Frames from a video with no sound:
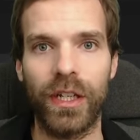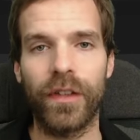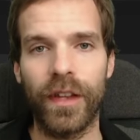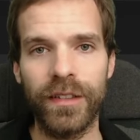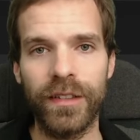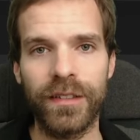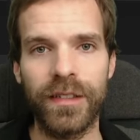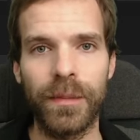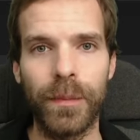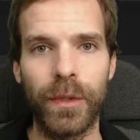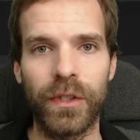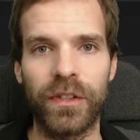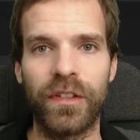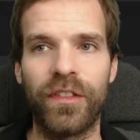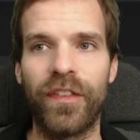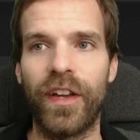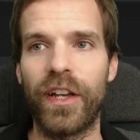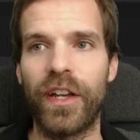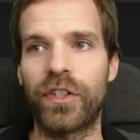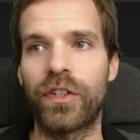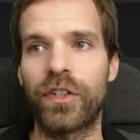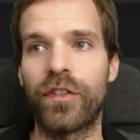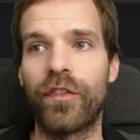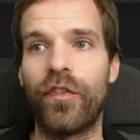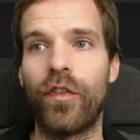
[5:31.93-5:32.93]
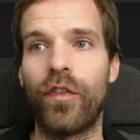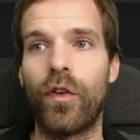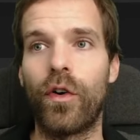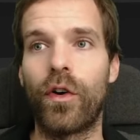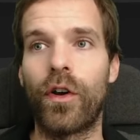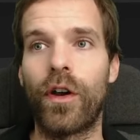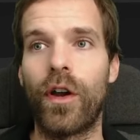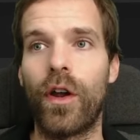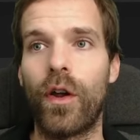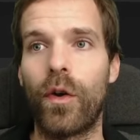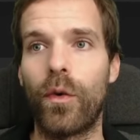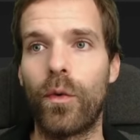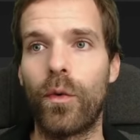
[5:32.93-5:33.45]
That's the motivation
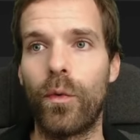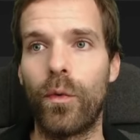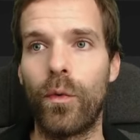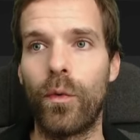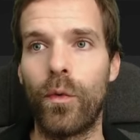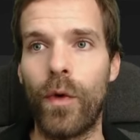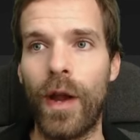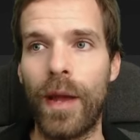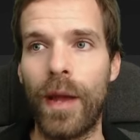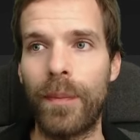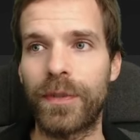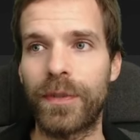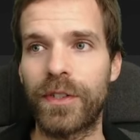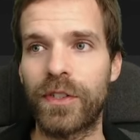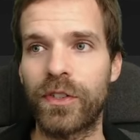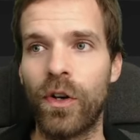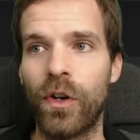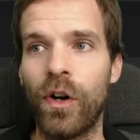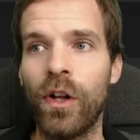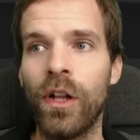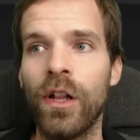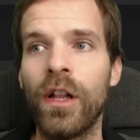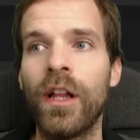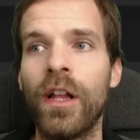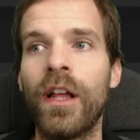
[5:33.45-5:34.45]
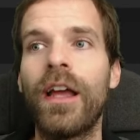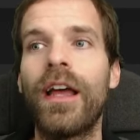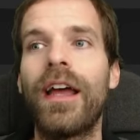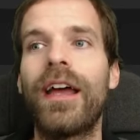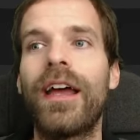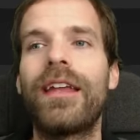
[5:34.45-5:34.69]
for wrapped S O L.